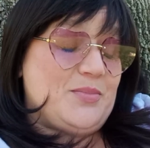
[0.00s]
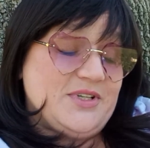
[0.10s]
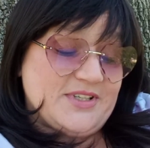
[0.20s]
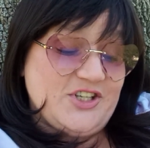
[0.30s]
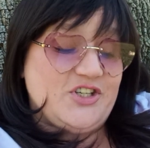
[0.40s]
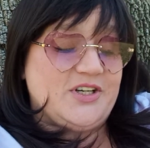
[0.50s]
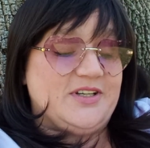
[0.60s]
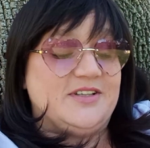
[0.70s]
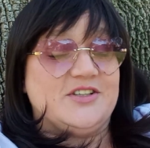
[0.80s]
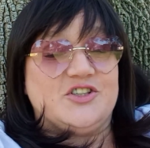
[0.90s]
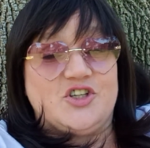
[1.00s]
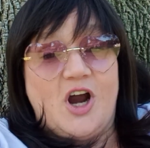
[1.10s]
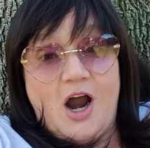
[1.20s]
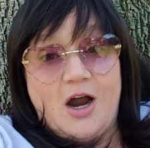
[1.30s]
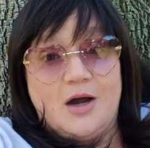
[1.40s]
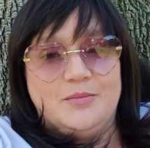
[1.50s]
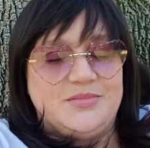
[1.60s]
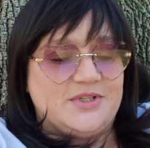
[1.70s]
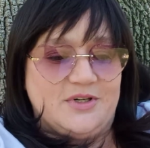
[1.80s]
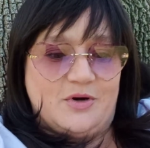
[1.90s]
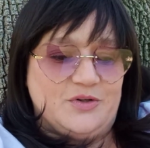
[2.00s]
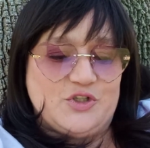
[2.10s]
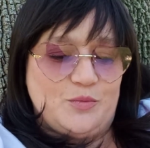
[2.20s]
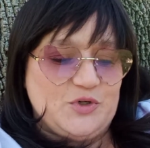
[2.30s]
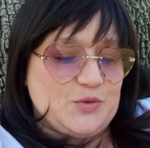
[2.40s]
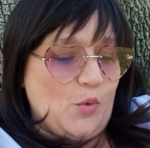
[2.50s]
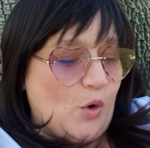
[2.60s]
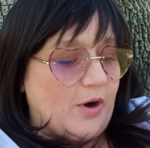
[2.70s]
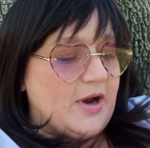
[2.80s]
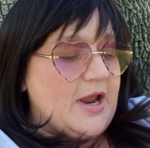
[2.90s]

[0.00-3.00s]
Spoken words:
positions, jobs, and so much more.